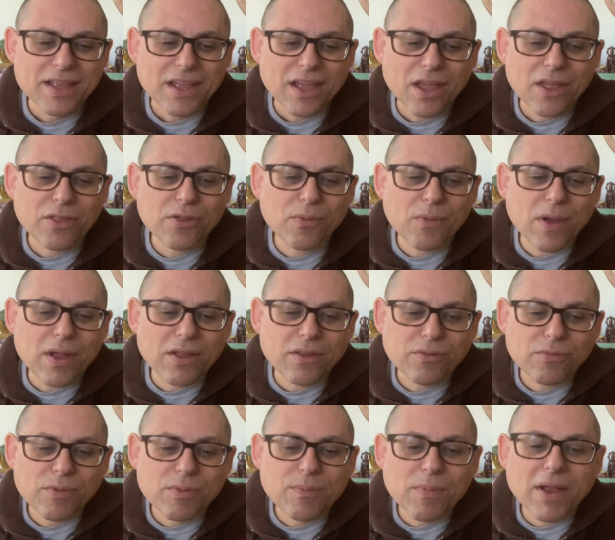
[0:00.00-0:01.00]

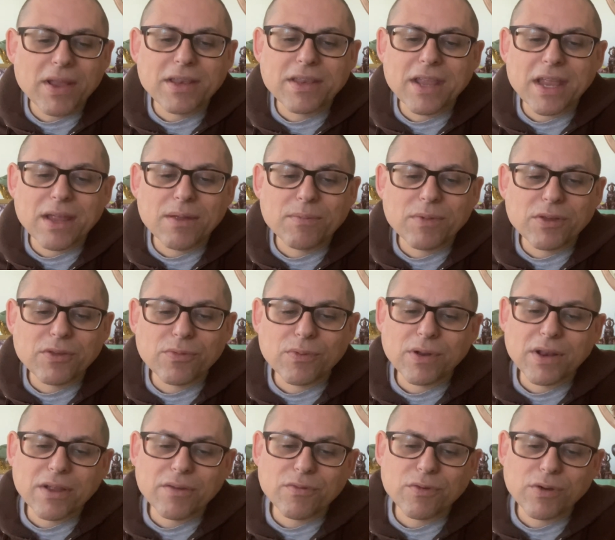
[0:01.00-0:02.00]
Otherwise, we might damage
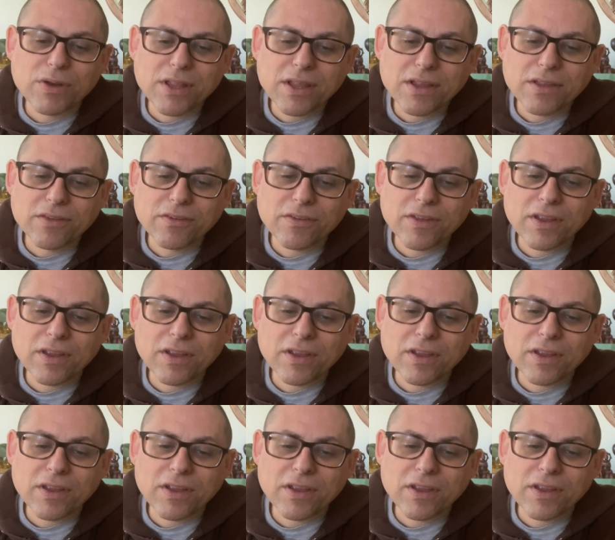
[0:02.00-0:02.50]
whatever it is